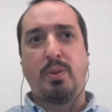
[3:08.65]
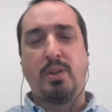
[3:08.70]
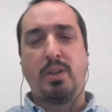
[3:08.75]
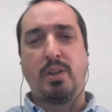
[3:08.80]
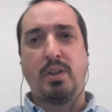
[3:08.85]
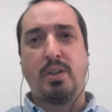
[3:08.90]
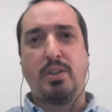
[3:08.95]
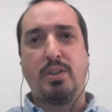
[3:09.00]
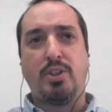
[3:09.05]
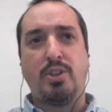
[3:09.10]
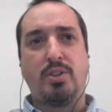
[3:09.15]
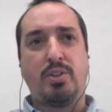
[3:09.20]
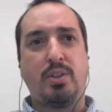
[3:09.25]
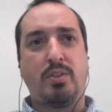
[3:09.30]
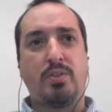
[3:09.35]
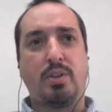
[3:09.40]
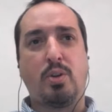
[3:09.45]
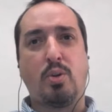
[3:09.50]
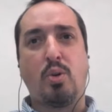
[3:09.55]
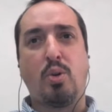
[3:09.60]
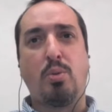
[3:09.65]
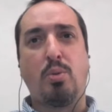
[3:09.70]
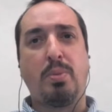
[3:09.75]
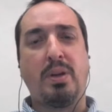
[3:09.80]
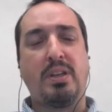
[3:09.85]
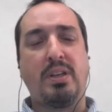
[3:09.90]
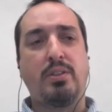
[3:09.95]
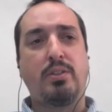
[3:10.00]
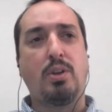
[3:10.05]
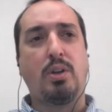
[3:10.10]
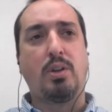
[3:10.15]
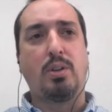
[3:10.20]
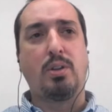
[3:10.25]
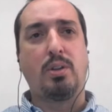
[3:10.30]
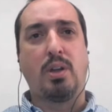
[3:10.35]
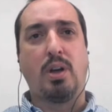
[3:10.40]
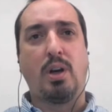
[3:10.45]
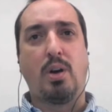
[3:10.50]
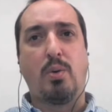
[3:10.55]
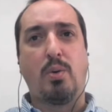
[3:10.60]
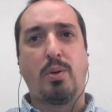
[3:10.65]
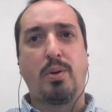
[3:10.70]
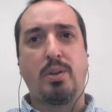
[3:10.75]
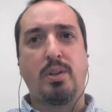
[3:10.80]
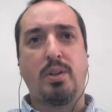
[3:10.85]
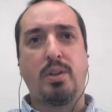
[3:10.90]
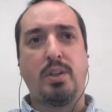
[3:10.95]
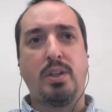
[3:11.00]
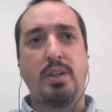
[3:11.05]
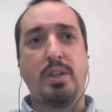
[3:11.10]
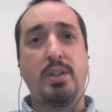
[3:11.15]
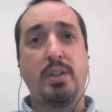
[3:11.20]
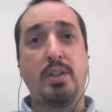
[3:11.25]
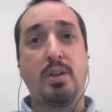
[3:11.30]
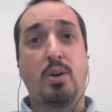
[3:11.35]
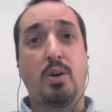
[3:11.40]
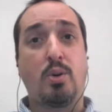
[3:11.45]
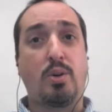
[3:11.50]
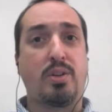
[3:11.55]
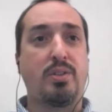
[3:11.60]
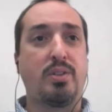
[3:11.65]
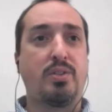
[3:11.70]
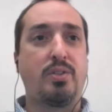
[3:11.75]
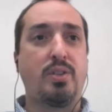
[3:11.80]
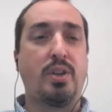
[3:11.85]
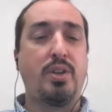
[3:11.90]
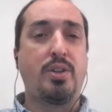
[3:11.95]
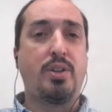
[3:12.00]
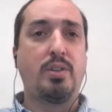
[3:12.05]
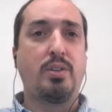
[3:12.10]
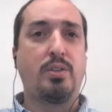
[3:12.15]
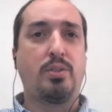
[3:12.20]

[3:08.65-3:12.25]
the initiatives are all based on our ENA organization,